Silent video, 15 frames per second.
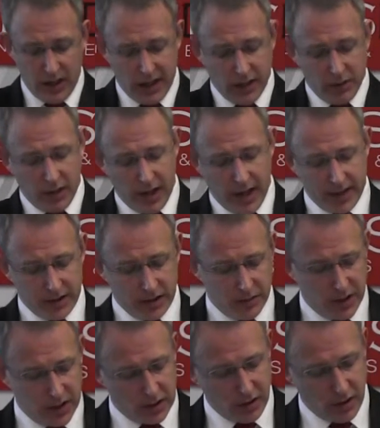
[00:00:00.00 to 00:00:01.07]
there were likely
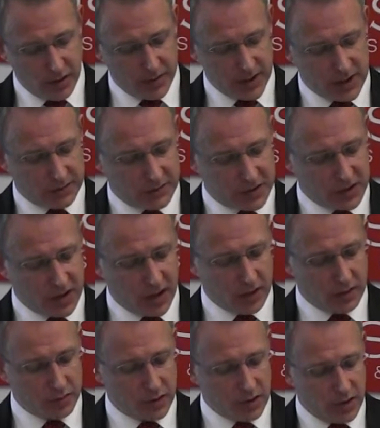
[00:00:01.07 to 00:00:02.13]
to be economies of
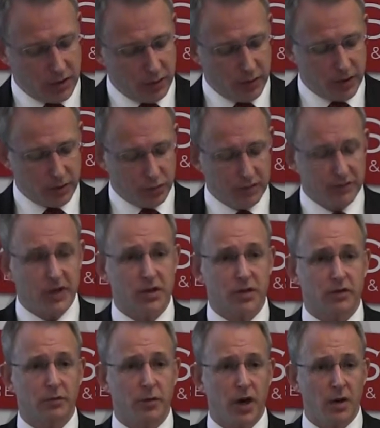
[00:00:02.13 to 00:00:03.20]
scope with the
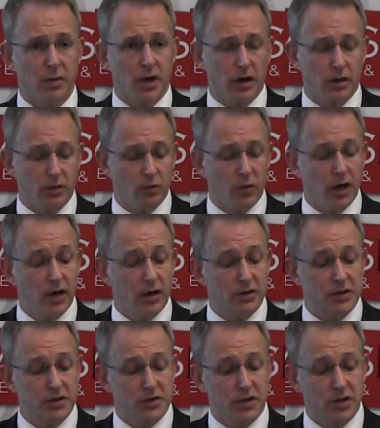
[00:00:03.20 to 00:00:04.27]
provision of mobile
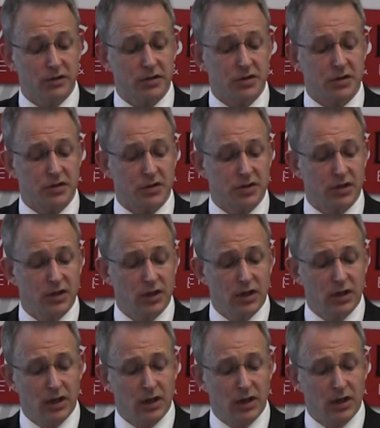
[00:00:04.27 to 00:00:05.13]
wireless services.